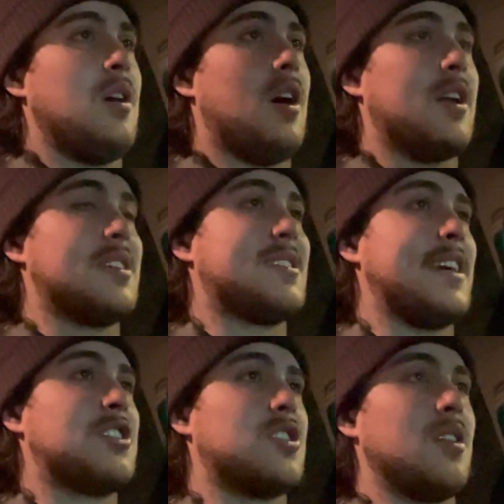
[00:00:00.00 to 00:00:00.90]
a
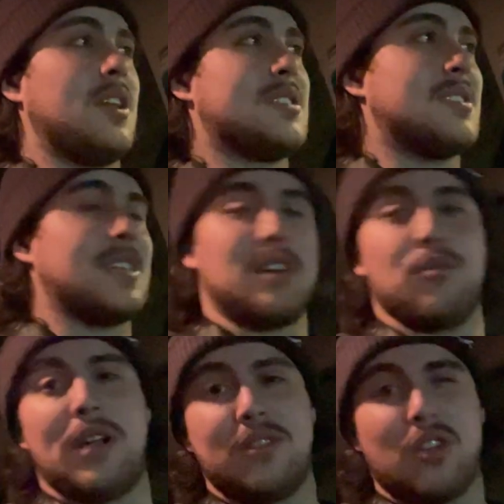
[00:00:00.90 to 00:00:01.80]
session unless it's like
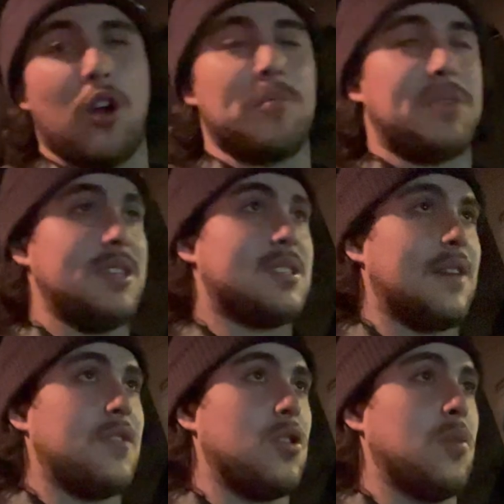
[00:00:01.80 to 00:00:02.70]
around RP
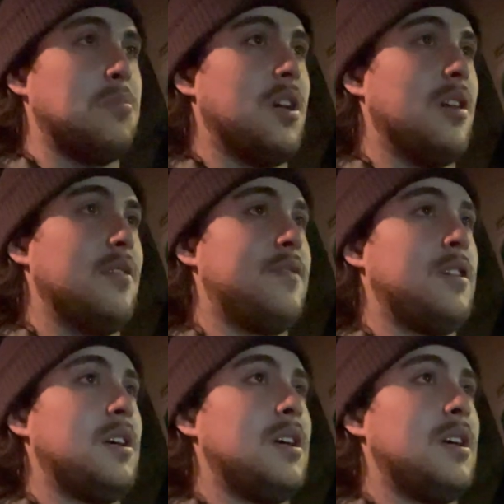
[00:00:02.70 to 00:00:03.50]
7 or above,